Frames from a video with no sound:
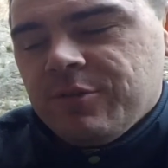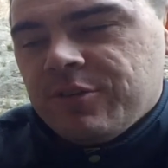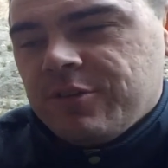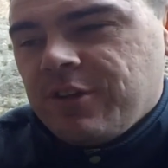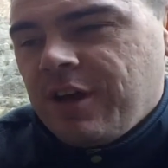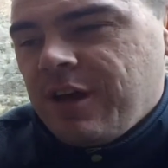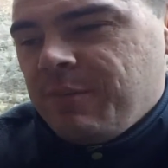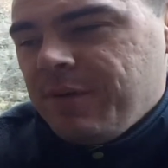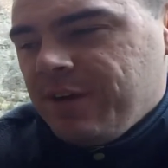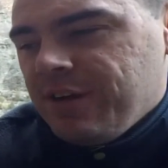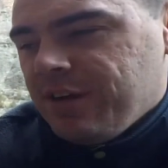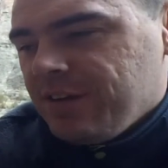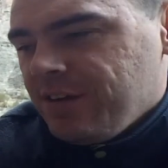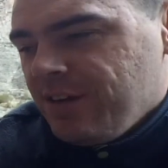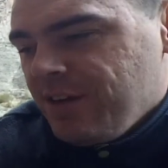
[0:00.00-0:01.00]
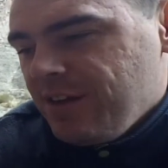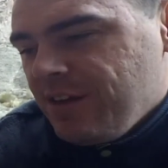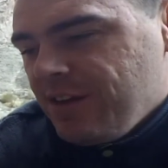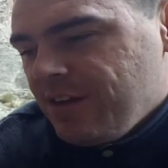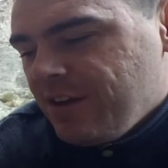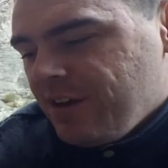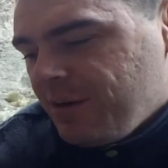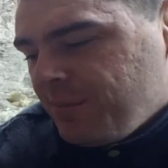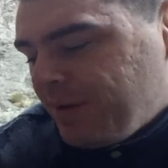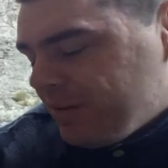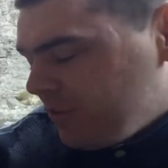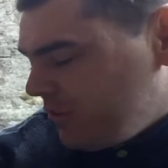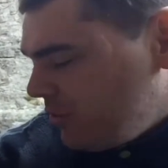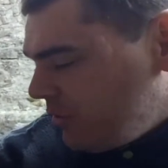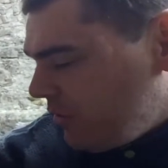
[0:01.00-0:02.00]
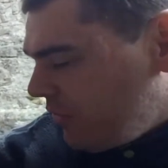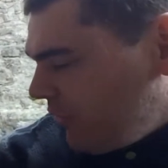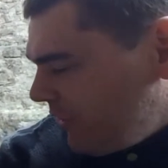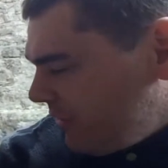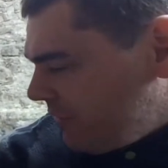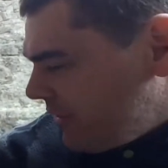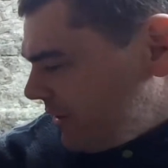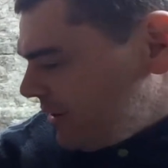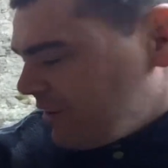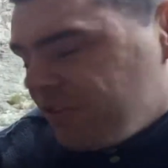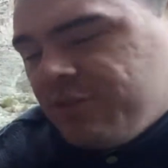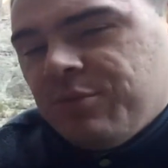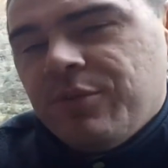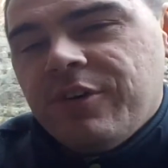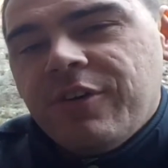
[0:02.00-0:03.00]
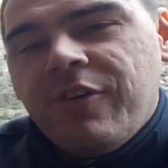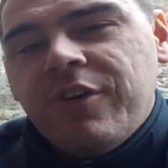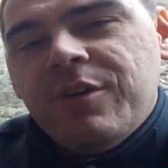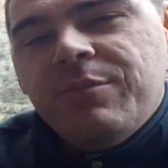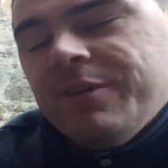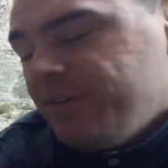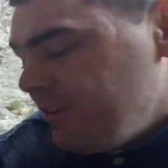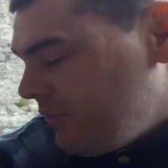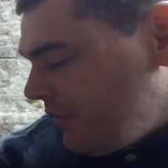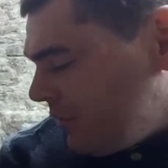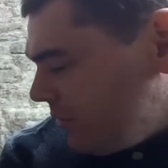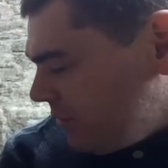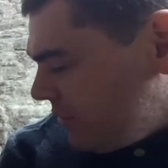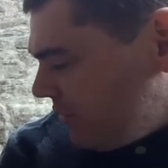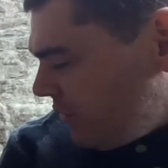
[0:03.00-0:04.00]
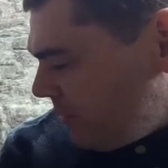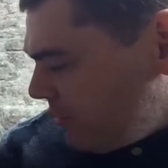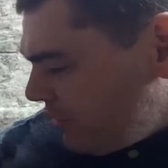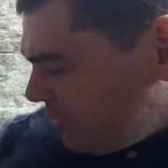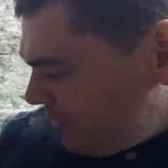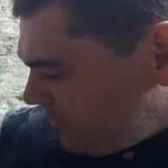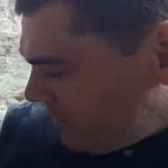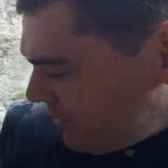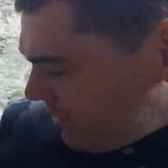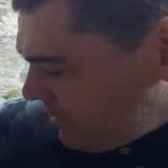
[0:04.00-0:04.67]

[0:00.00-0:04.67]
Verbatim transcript: was climbing, about two or three of the nuts were incredibly difficult to remove.